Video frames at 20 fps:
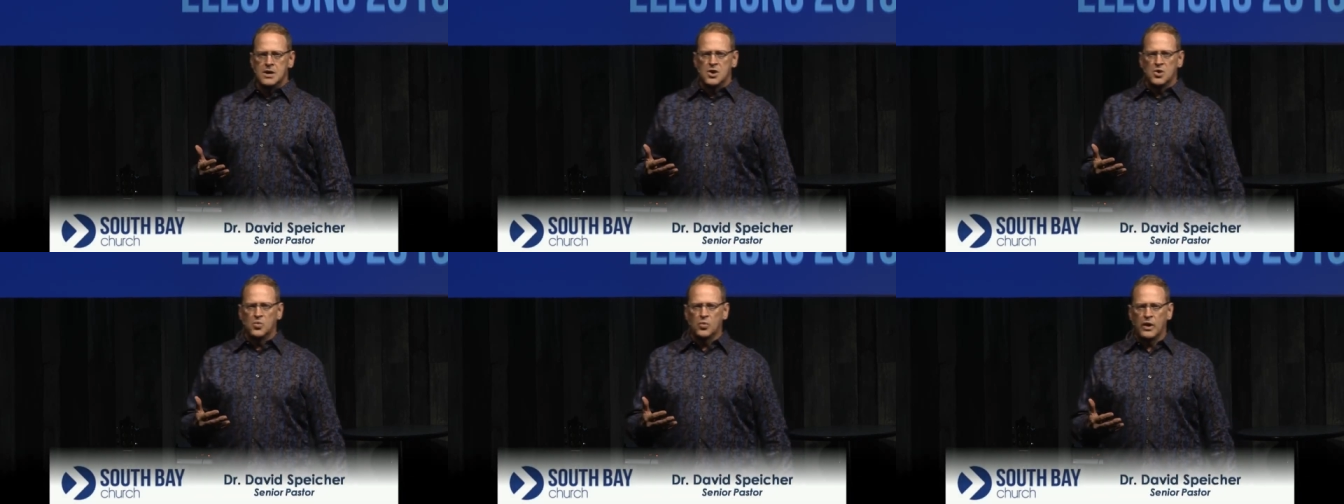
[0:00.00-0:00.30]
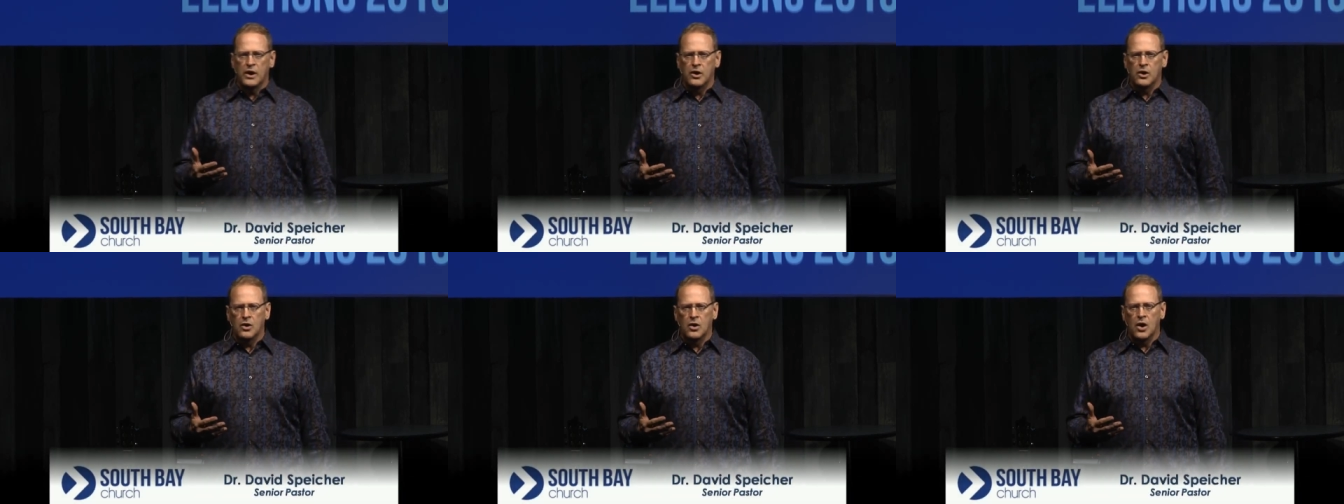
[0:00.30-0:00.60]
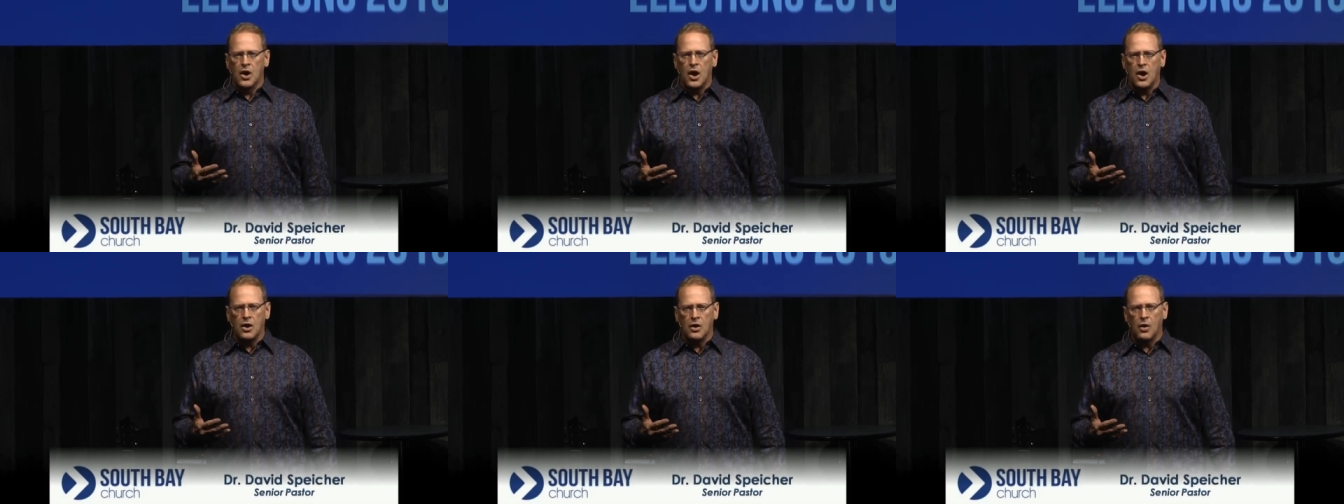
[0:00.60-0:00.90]
where
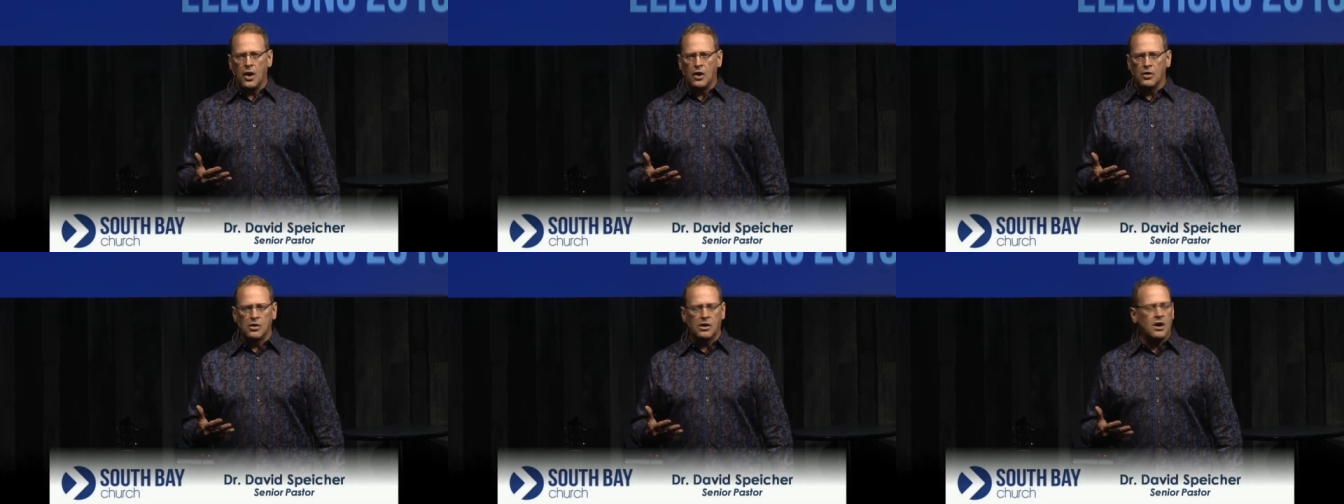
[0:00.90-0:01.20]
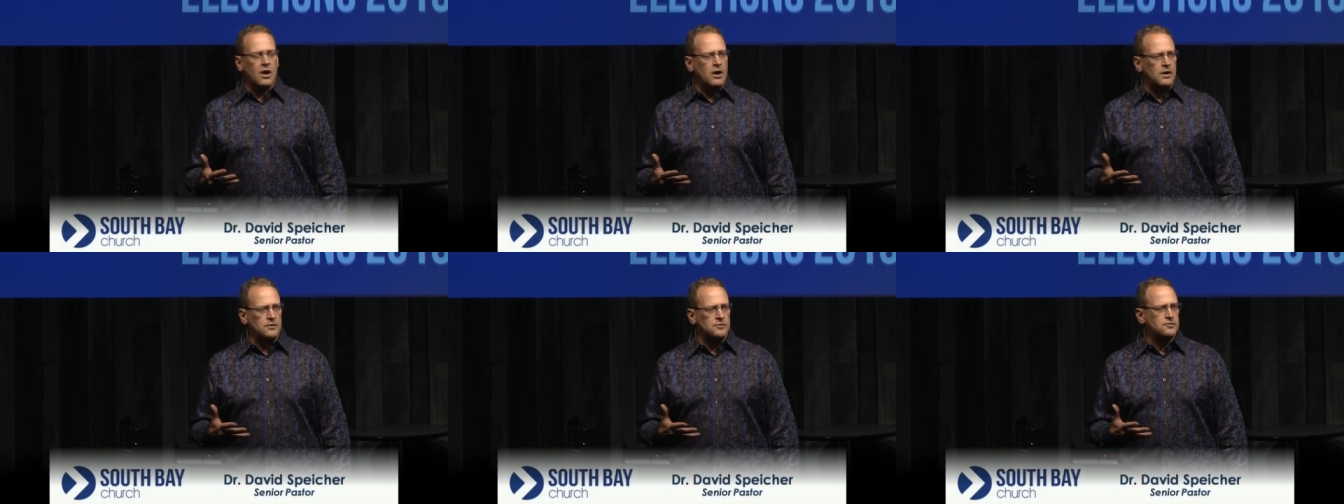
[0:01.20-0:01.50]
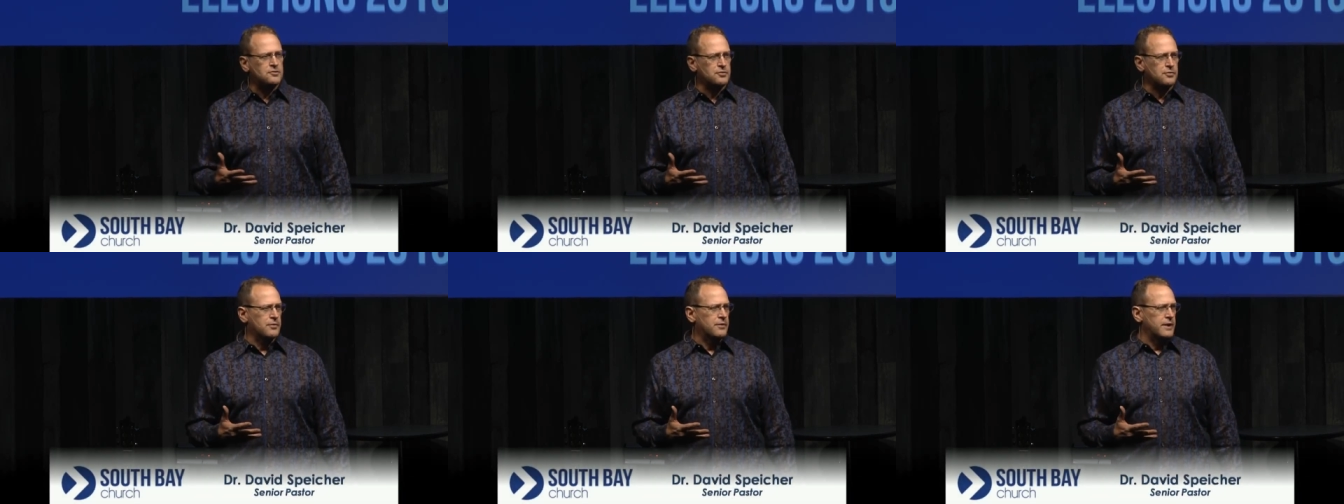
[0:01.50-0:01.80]
our, our
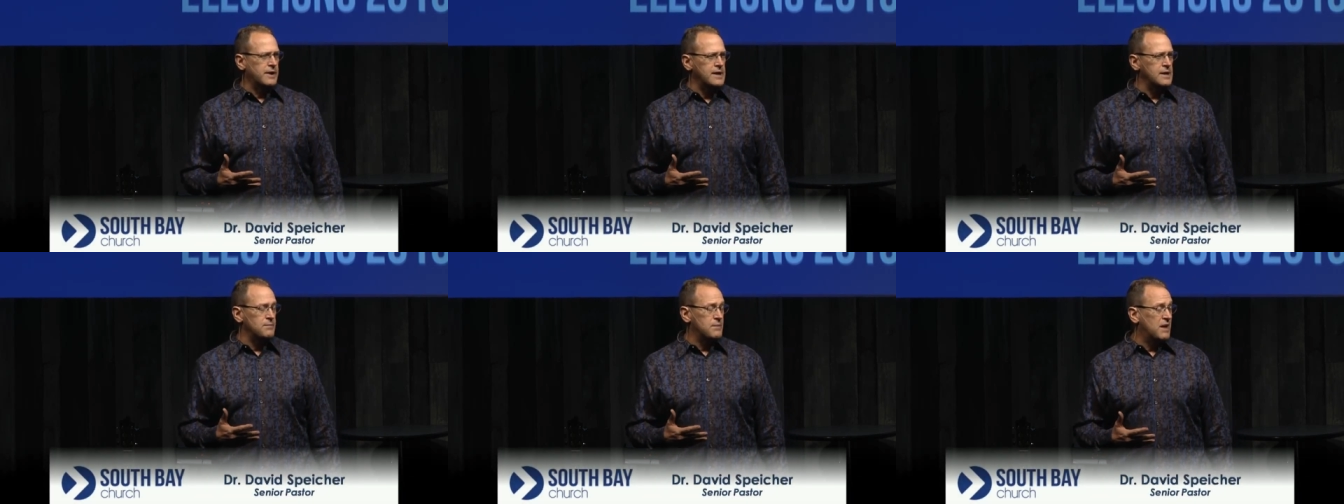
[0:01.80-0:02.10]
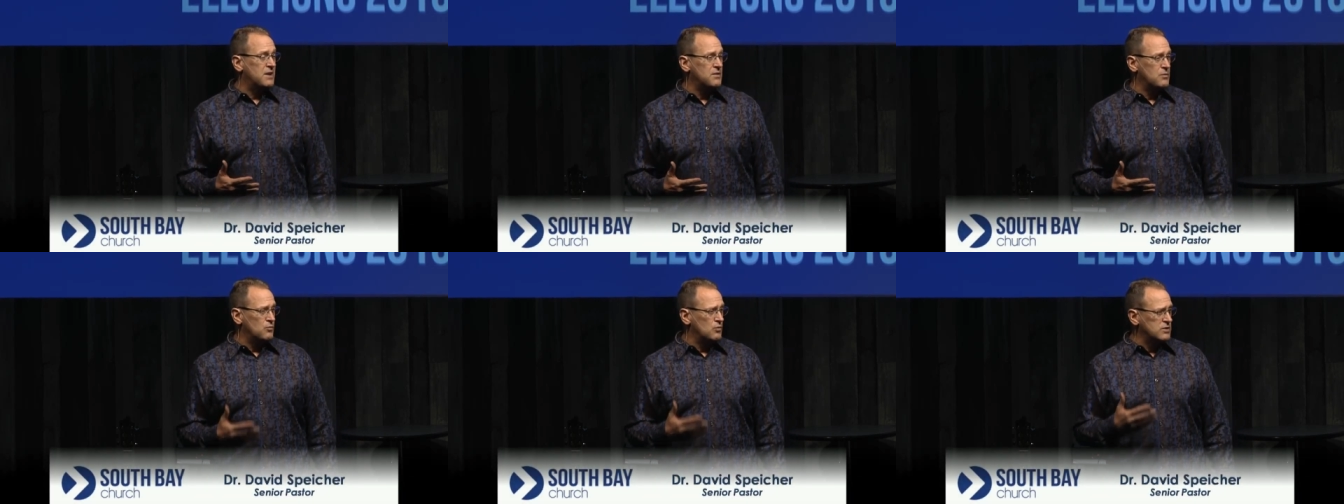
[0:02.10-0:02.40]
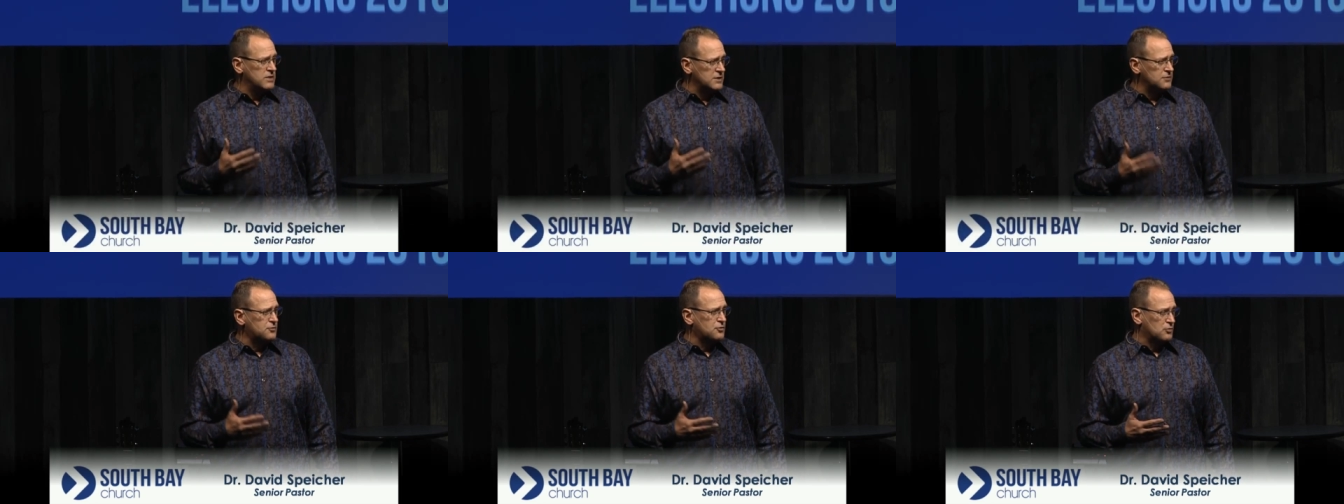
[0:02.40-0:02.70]
country and
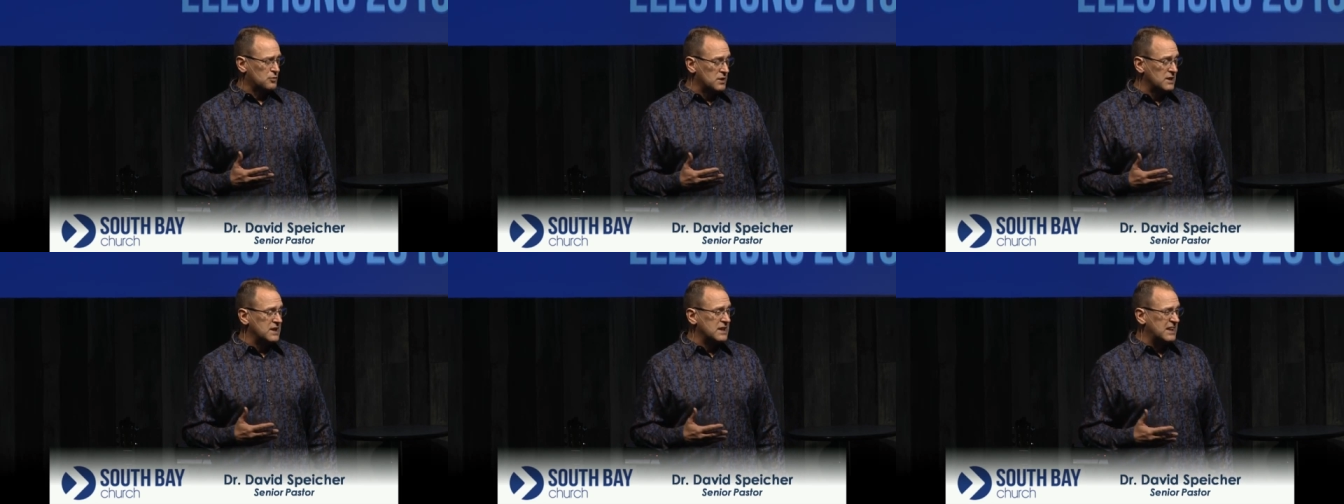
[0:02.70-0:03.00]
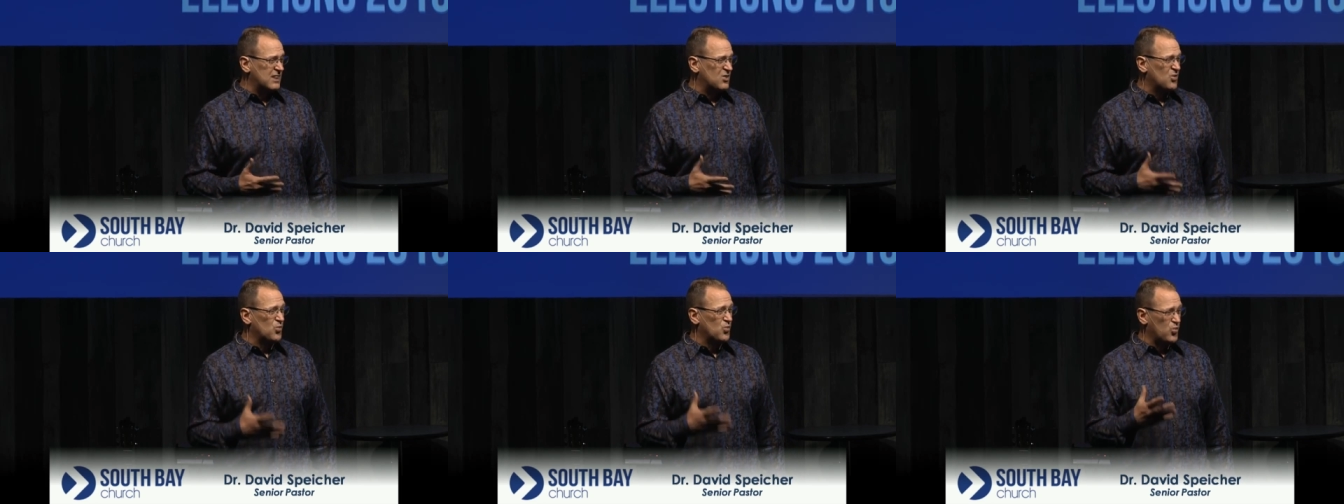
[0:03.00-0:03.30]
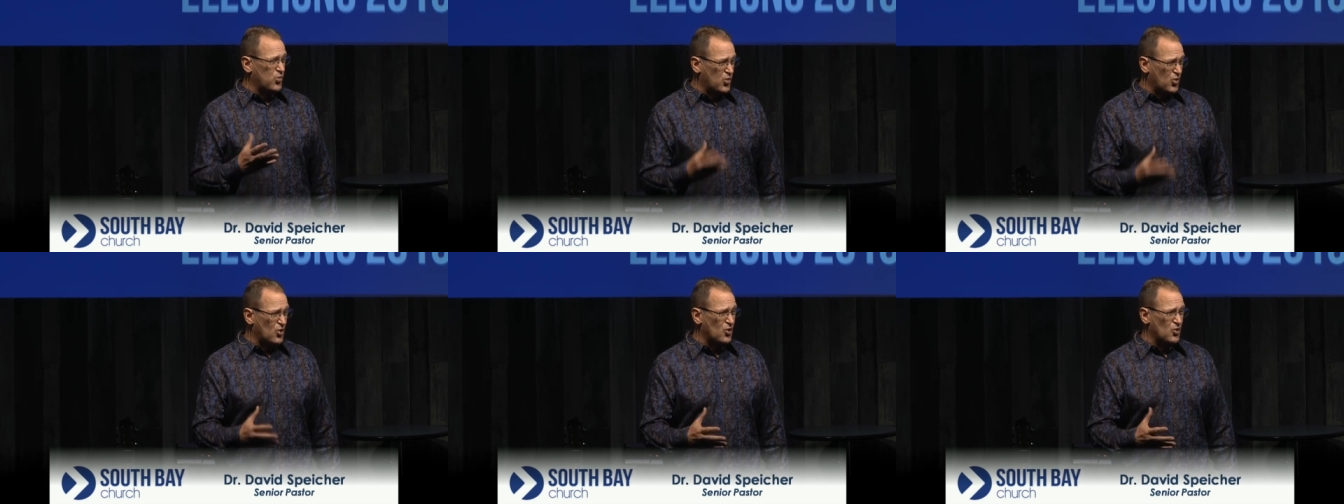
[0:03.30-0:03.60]
literally the
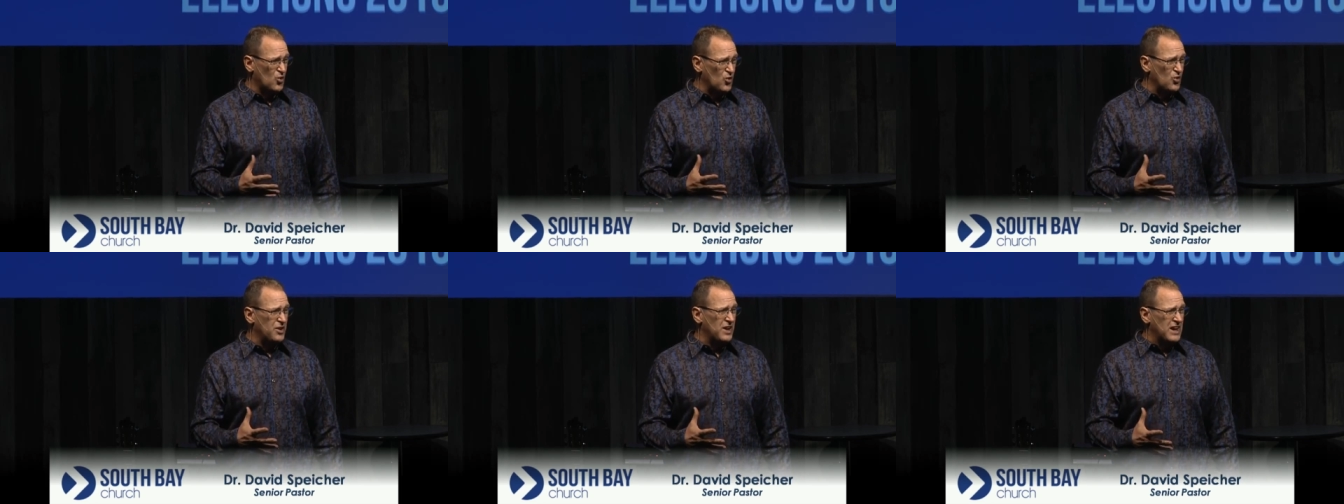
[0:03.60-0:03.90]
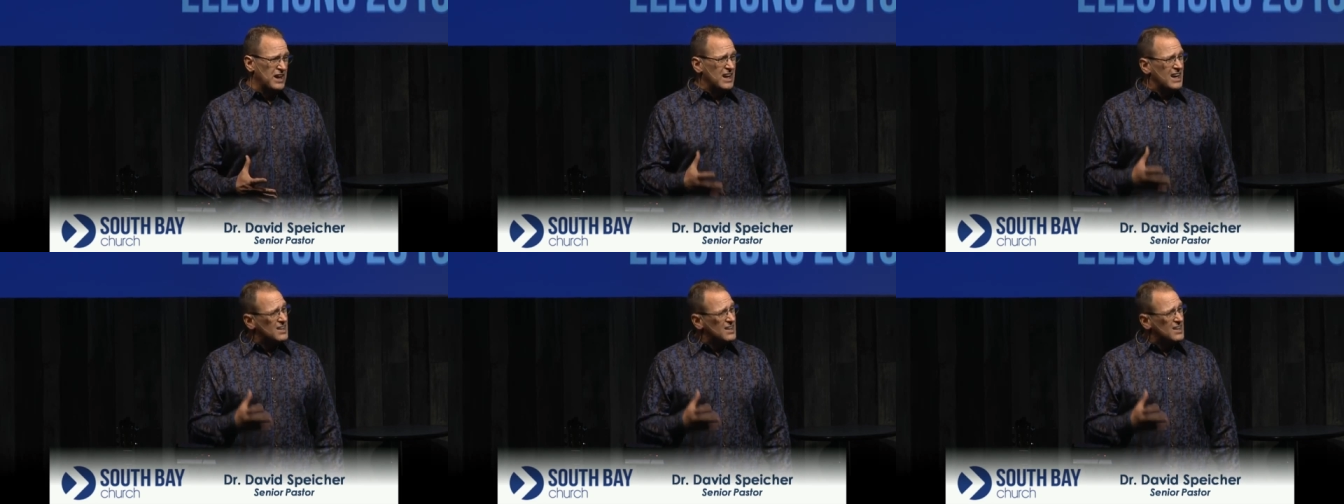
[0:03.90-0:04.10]
world